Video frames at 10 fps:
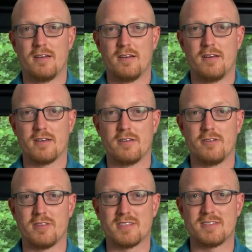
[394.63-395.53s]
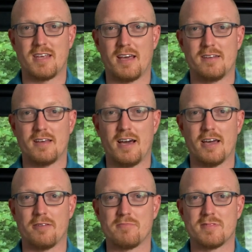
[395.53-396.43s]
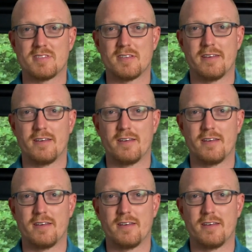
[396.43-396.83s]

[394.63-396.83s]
You're going to do this 10 times.